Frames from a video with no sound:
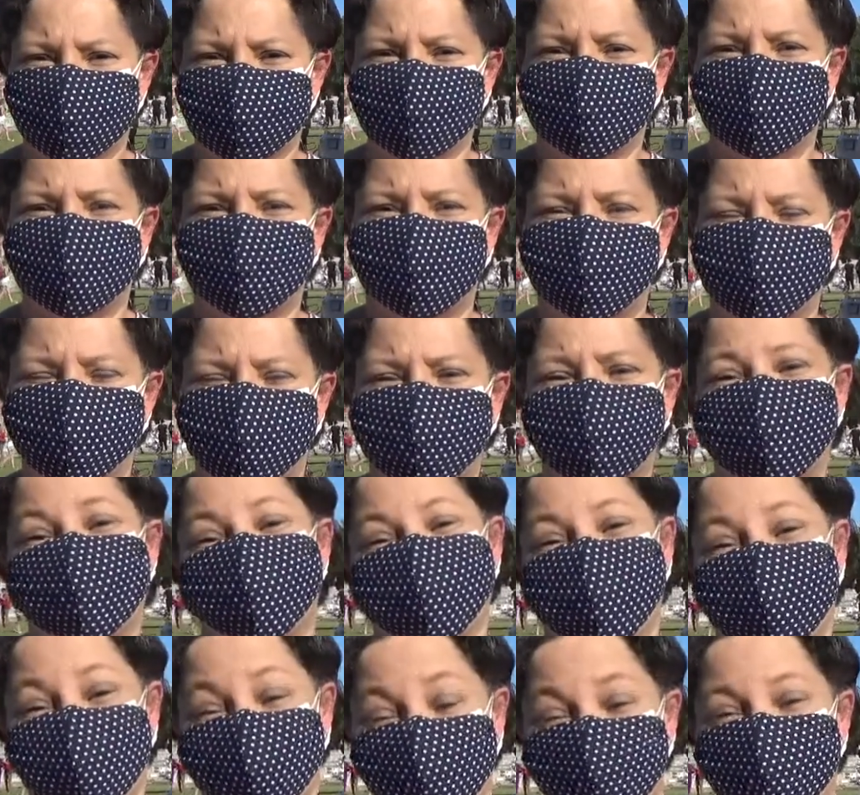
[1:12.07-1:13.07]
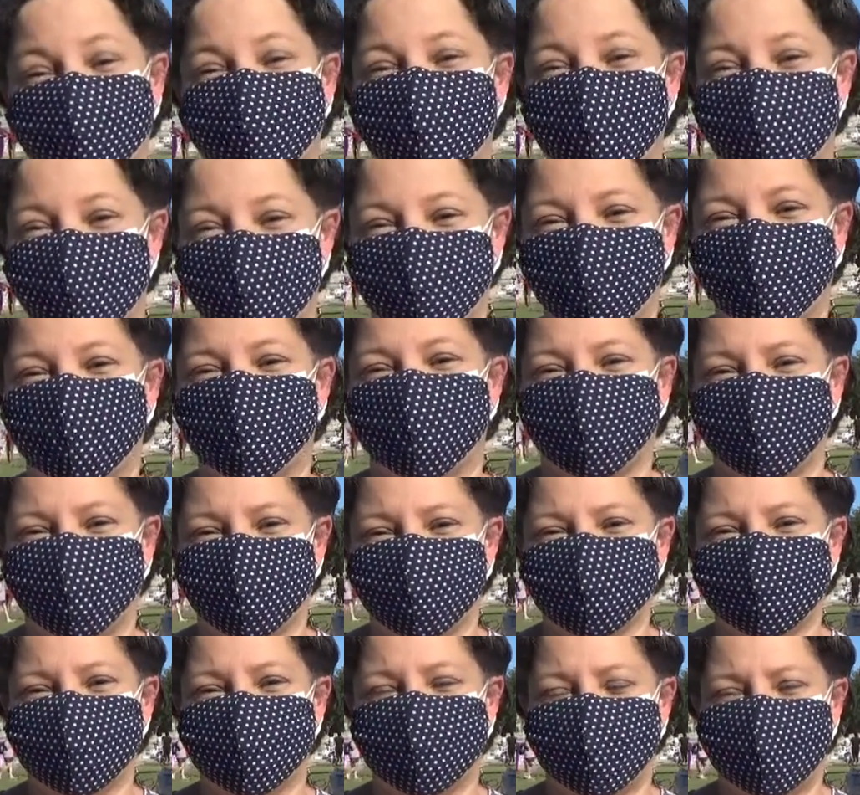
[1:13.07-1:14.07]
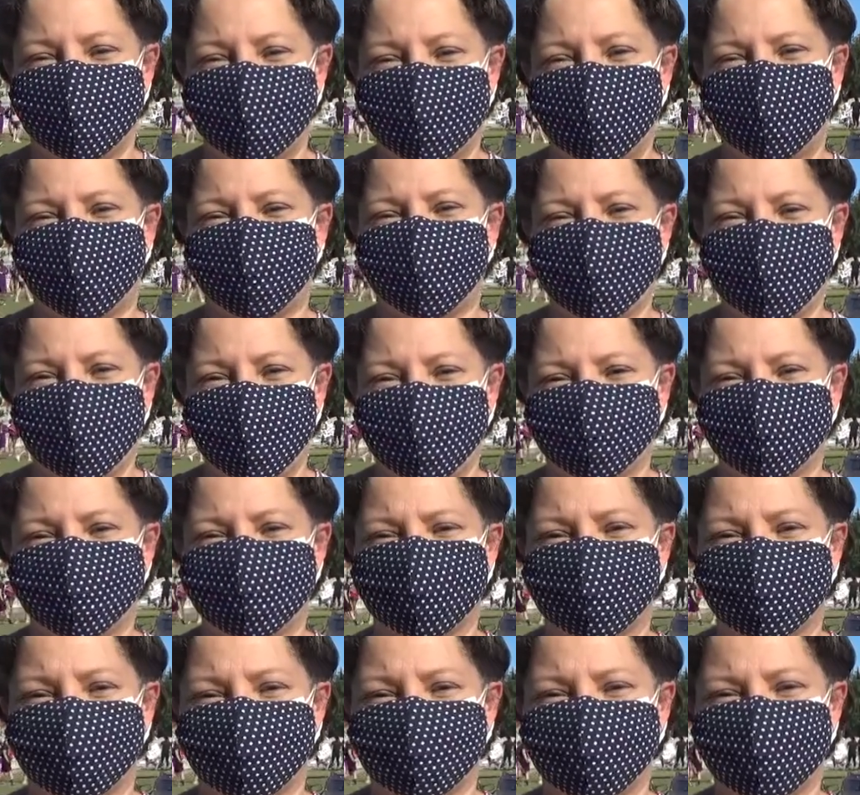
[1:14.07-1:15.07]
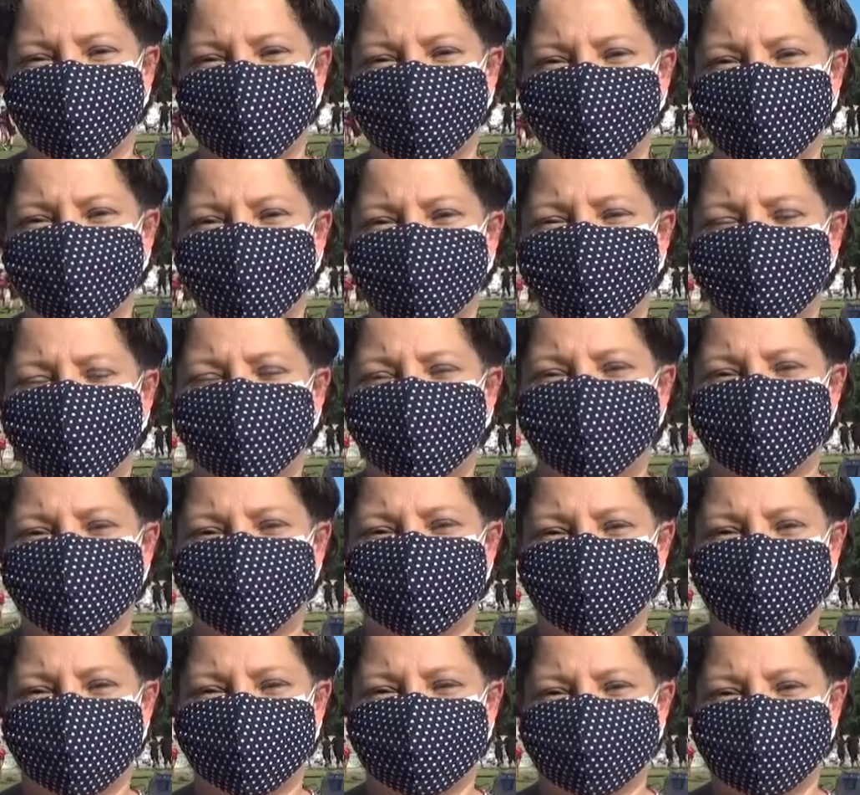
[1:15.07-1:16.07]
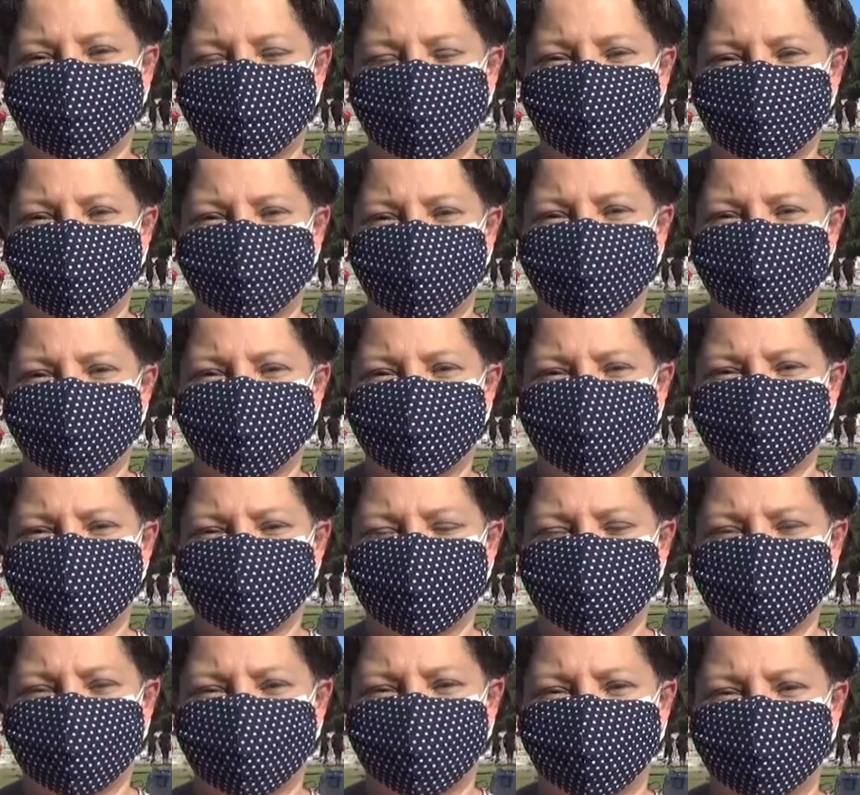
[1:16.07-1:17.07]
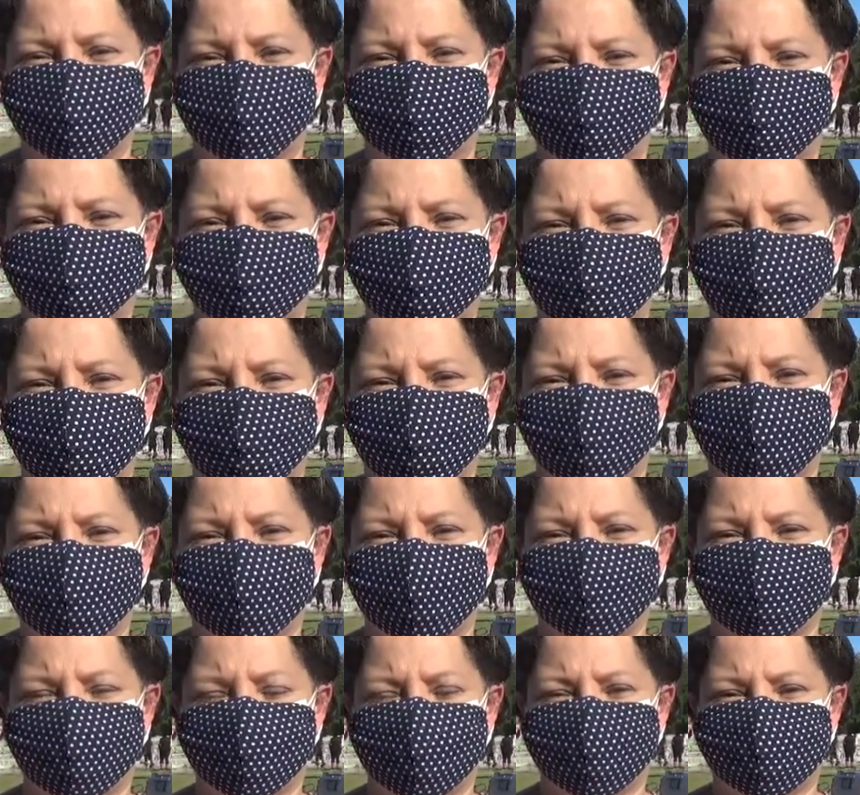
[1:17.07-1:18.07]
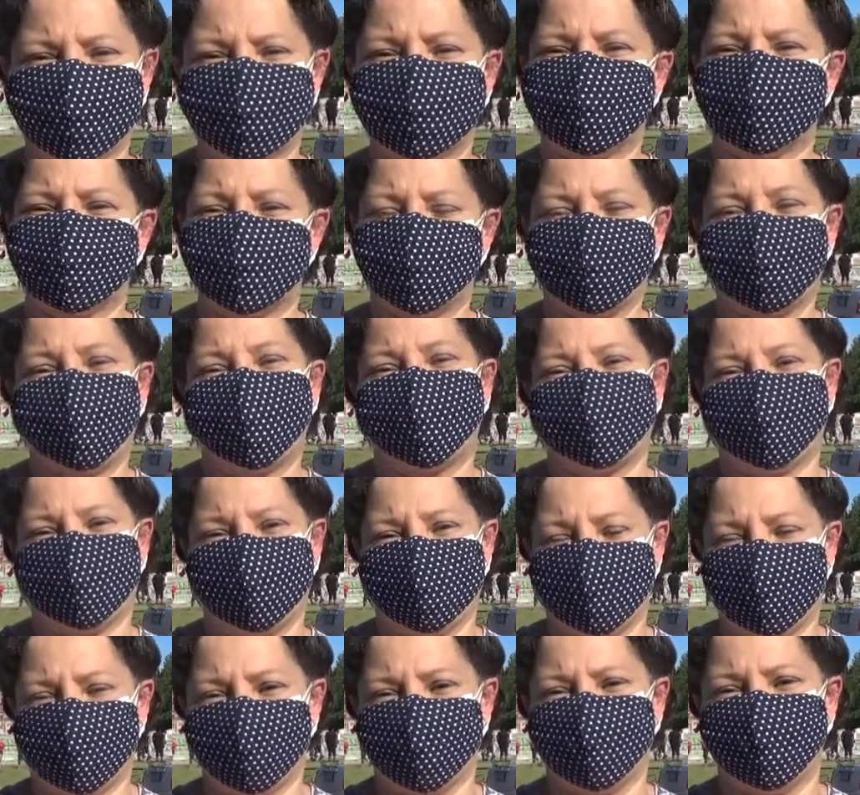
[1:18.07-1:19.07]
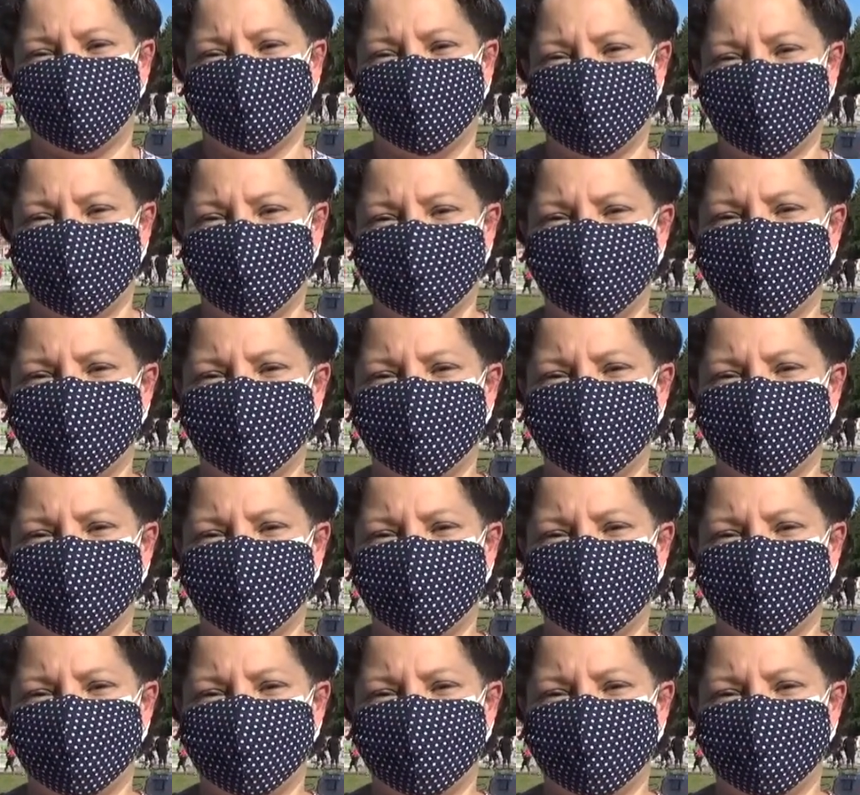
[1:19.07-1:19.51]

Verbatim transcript: Um, but we've got a long way to go, and now we have to address the um, the systematic inequity